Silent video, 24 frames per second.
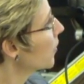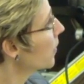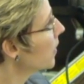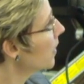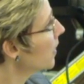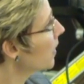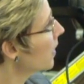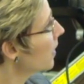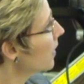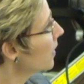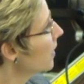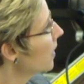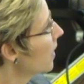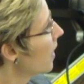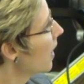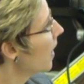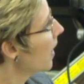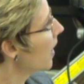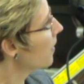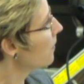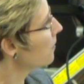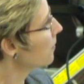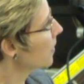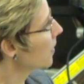here,
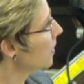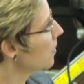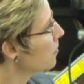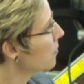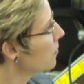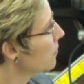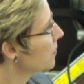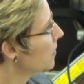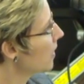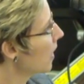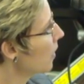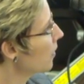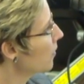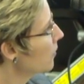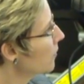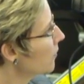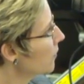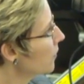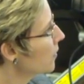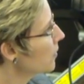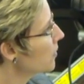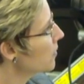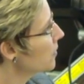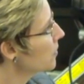I'm going to move down
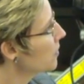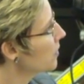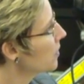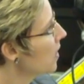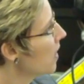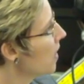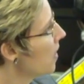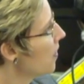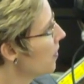first.